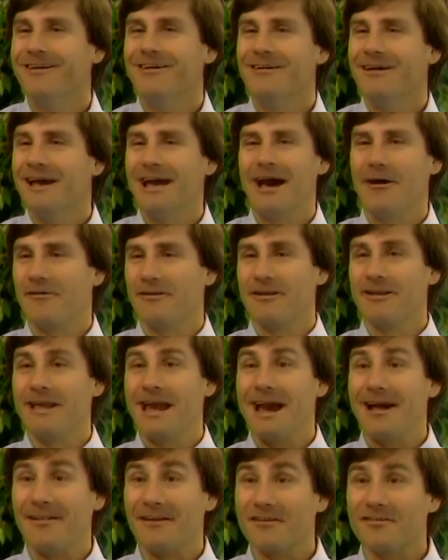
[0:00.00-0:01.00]
How did
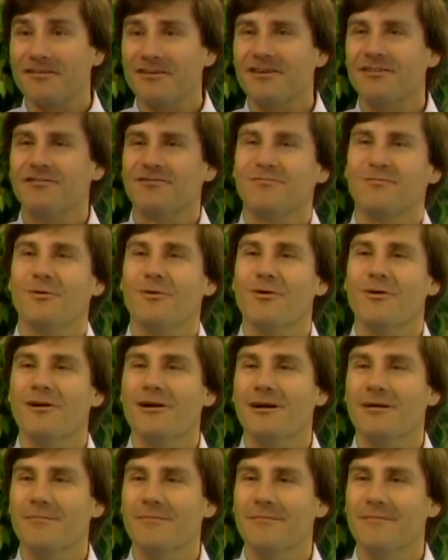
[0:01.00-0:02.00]
galaxies
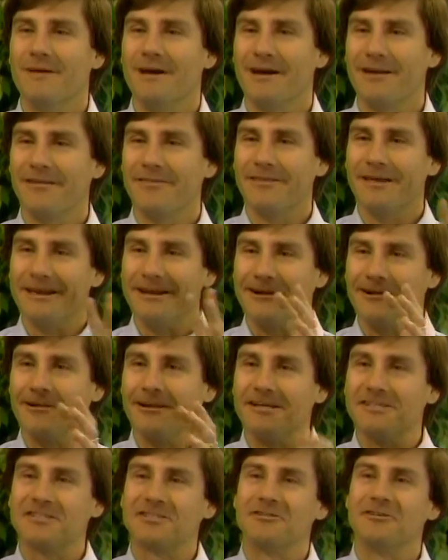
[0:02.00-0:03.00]
form? How did they
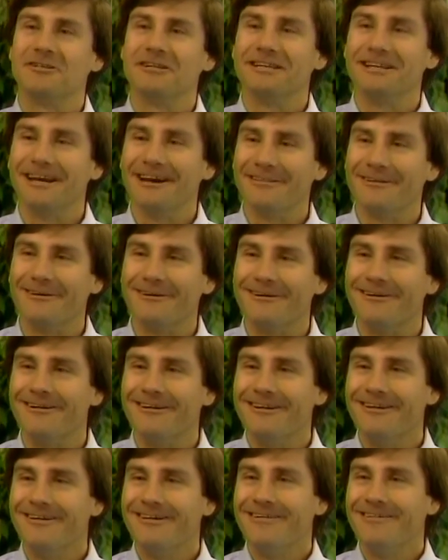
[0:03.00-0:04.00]
cluster together?
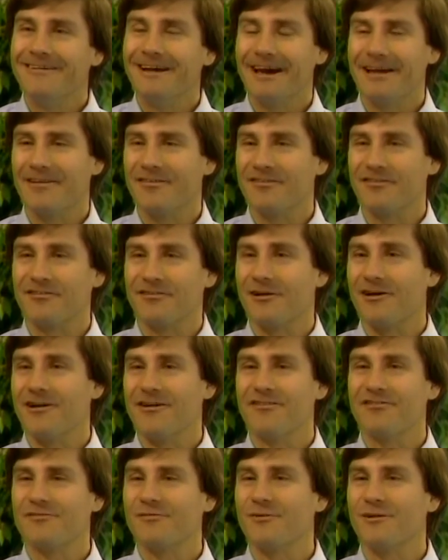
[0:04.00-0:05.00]
How did
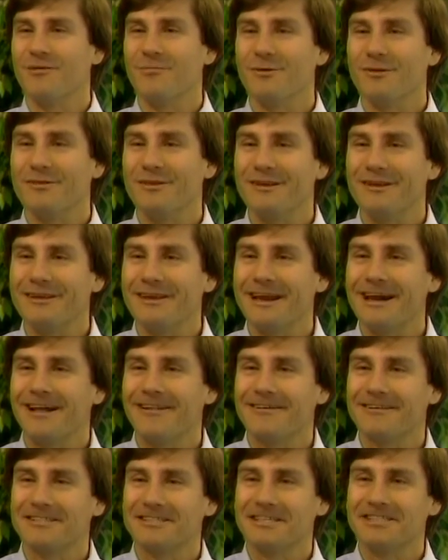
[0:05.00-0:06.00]
stars form within
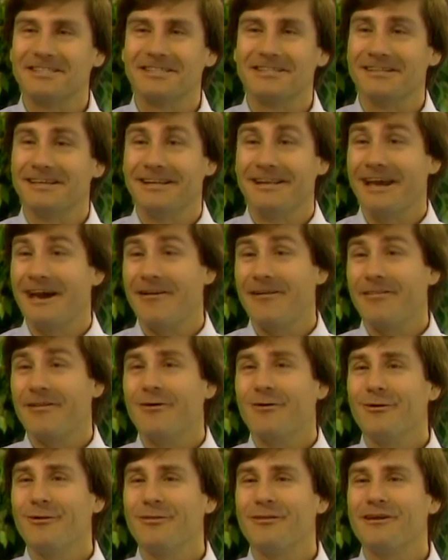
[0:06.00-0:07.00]
galaxies? And, and how did the
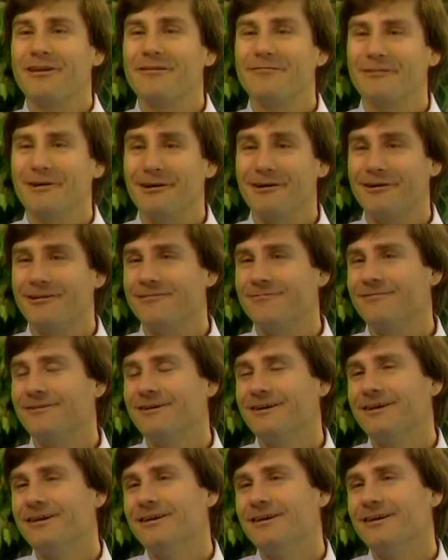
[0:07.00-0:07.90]
whole thing evolve?